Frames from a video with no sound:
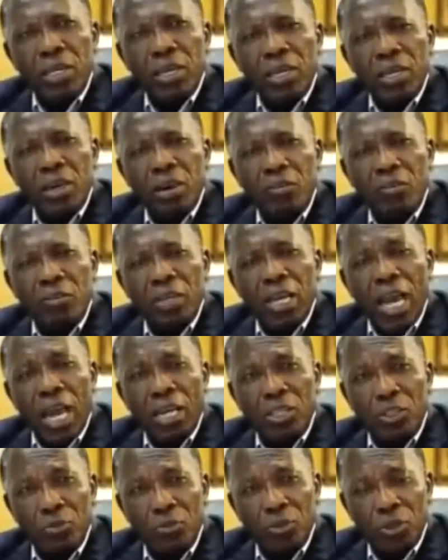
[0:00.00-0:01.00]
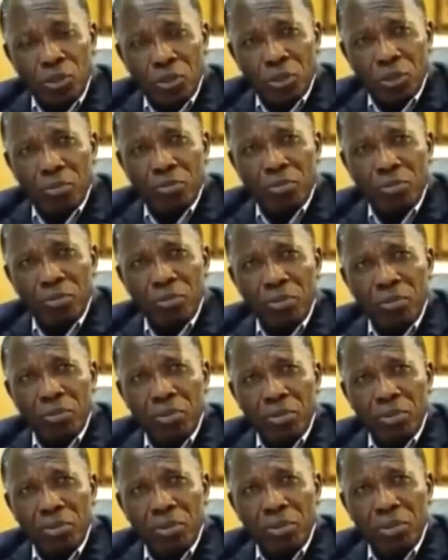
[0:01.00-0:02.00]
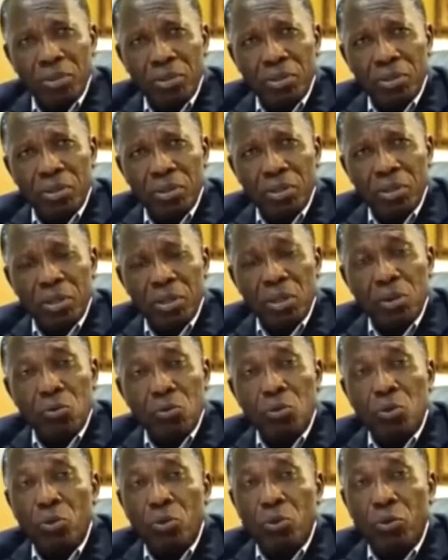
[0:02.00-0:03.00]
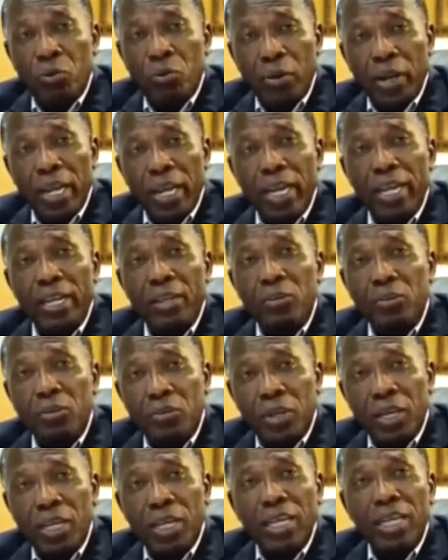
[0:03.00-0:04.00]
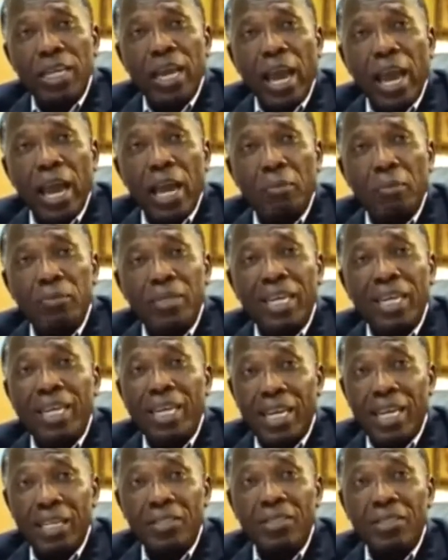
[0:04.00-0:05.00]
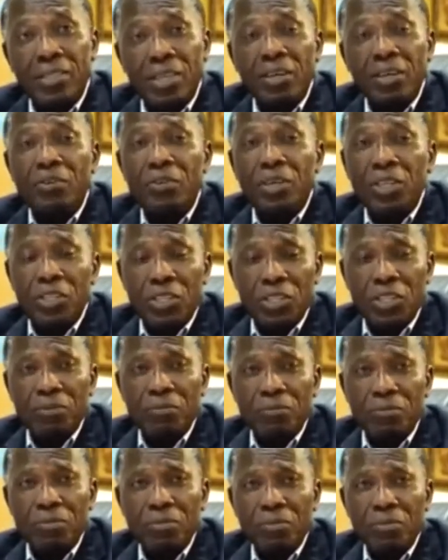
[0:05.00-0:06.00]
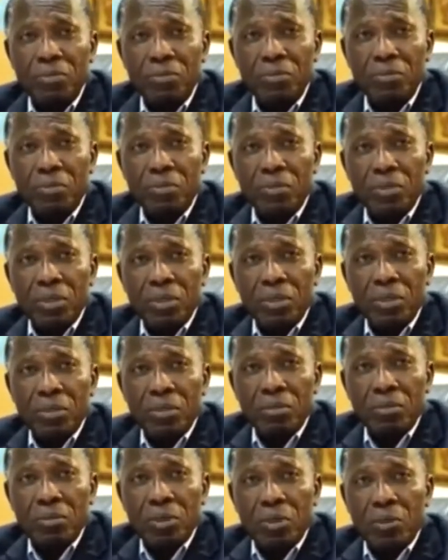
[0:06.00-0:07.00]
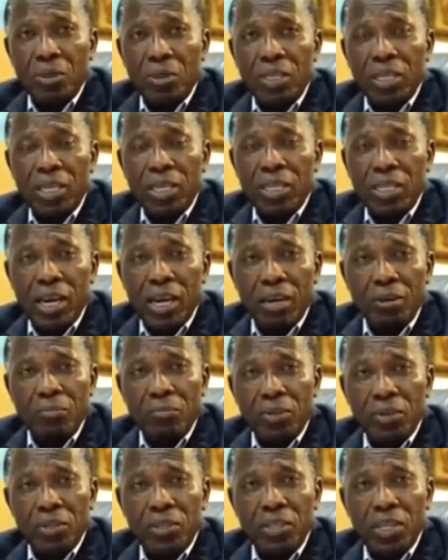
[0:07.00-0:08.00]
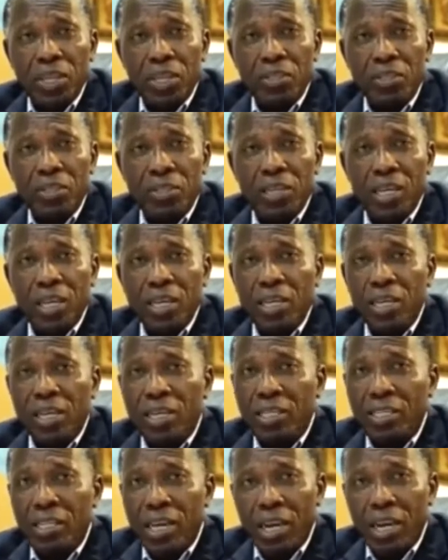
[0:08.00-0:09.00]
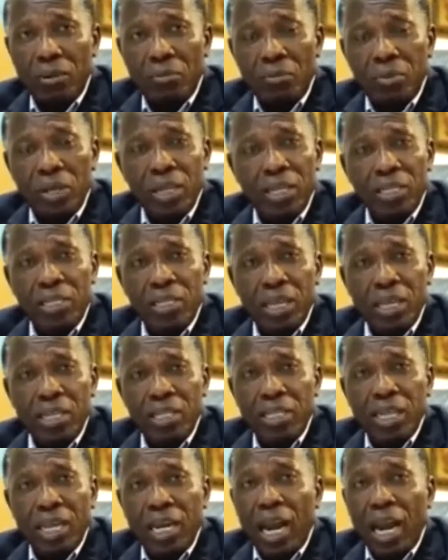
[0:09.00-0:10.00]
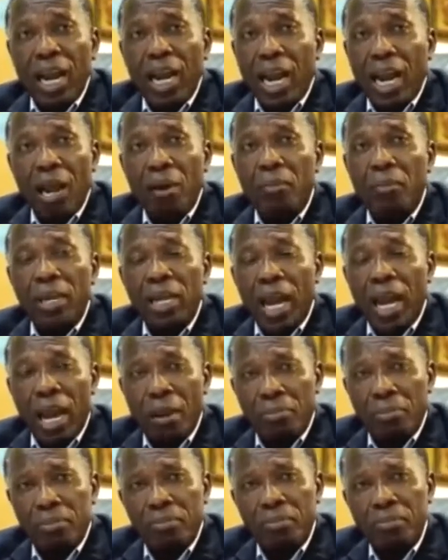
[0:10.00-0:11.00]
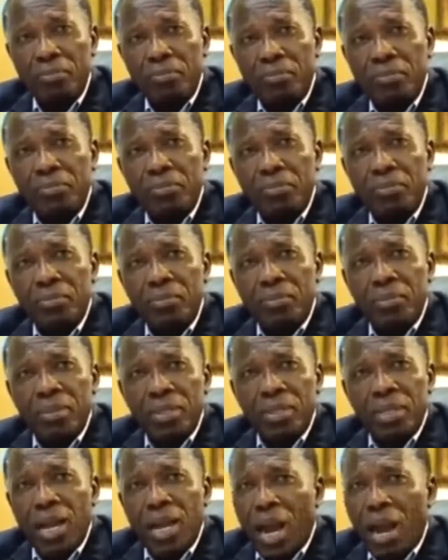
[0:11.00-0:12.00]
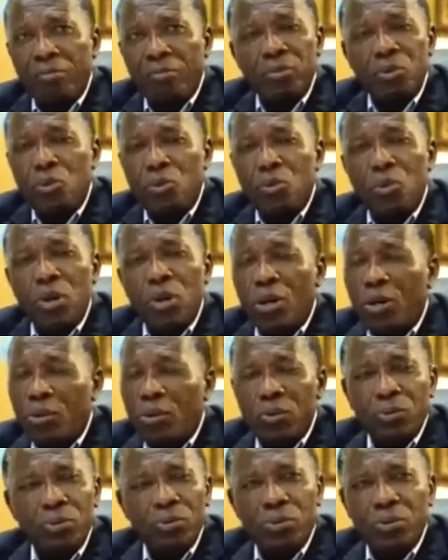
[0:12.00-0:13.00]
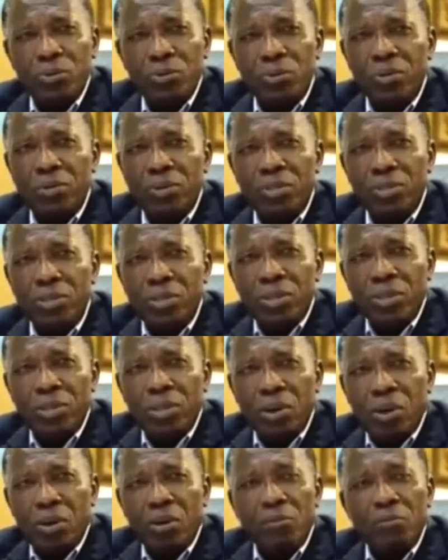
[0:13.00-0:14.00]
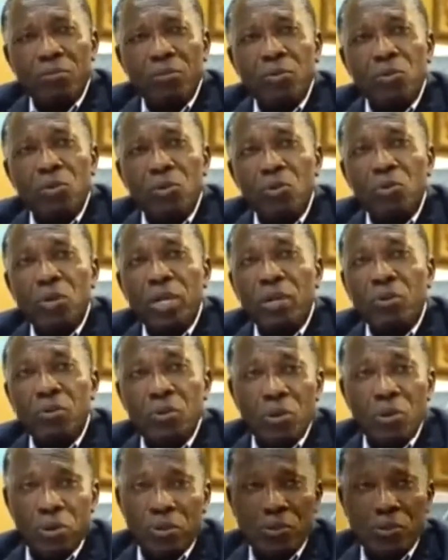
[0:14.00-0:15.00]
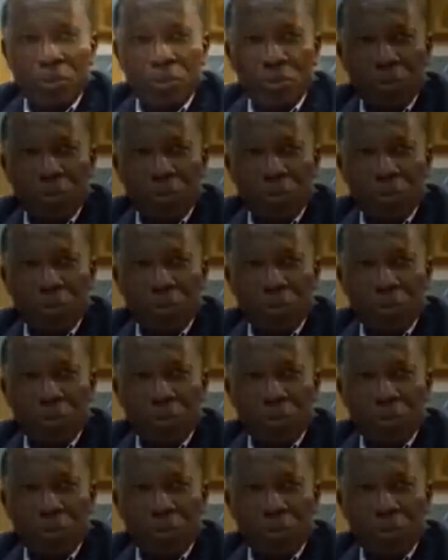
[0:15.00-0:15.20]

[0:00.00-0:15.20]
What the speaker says: of the Archbishop will really, really help the next generation. Because the young preachers and the young ministers that are coming up have no clue of who he was.